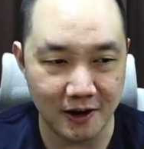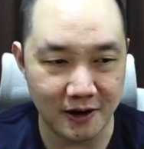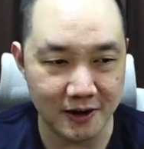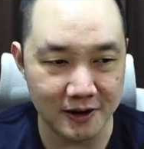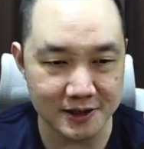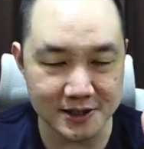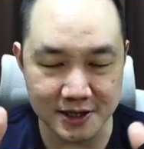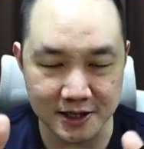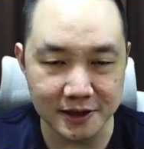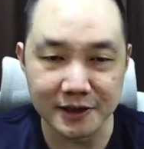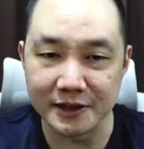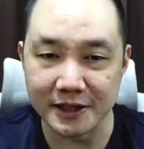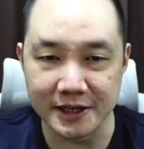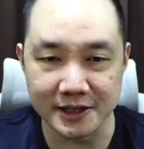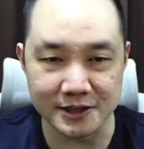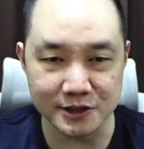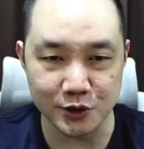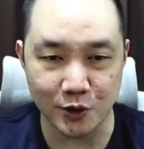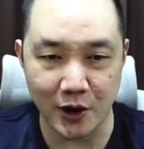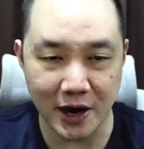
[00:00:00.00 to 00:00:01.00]
certain
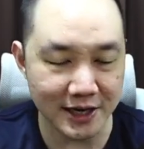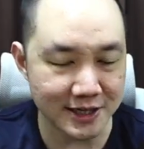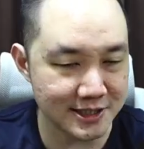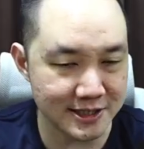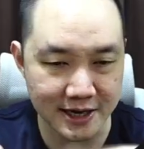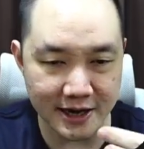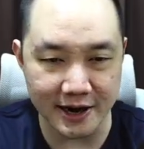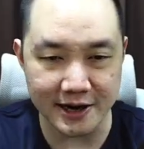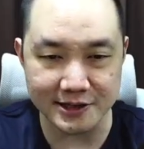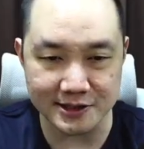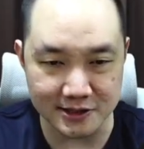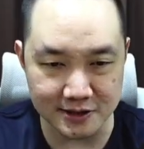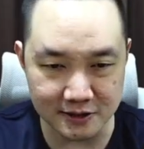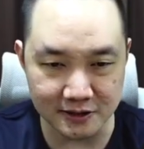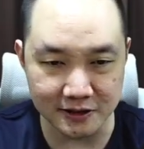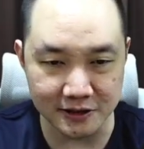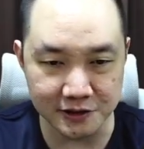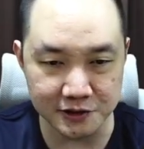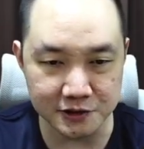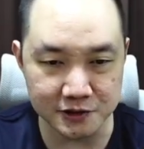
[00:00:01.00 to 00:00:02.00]
things or asking AI certain
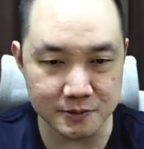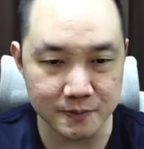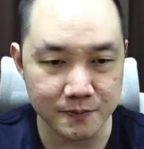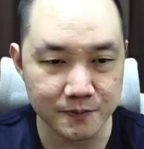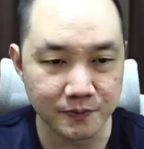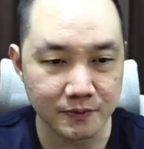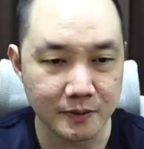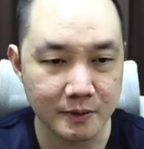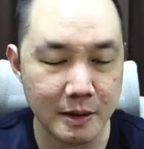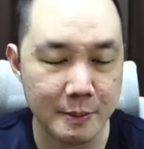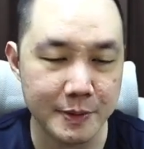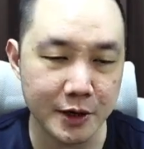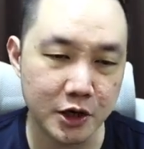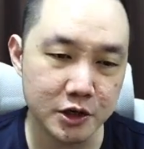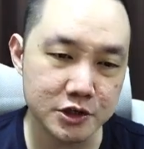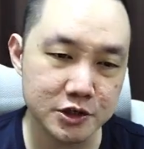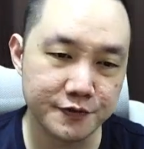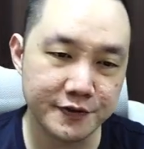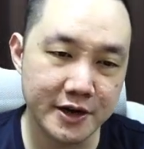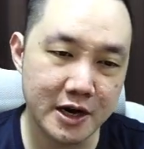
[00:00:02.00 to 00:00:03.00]
things, but
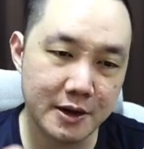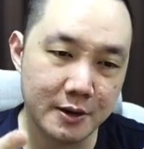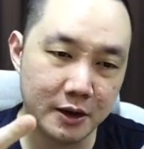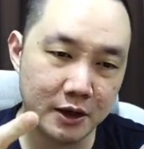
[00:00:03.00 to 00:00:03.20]
because of their